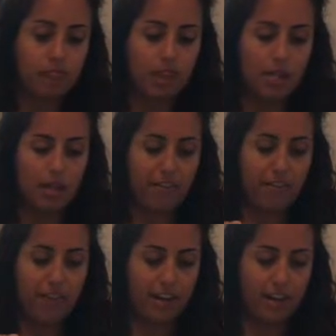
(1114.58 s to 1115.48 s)
And my
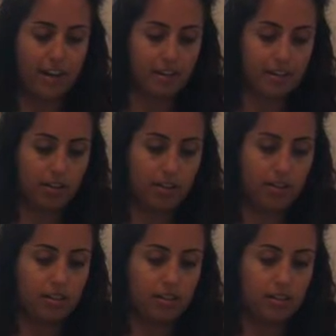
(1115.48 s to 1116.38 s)

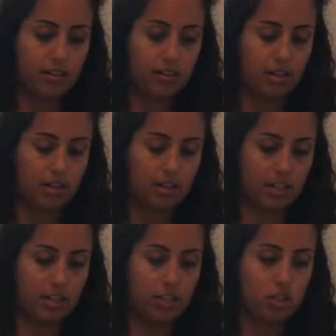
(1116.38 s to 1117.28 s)
final
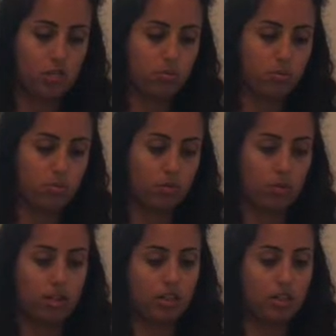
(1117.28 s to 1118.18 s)
garnish,
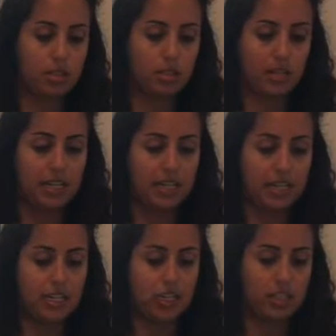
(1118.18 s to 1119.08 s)
or spice
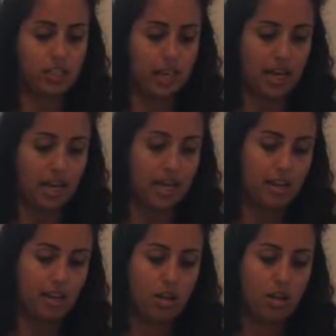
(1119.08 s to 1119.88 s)
I should say,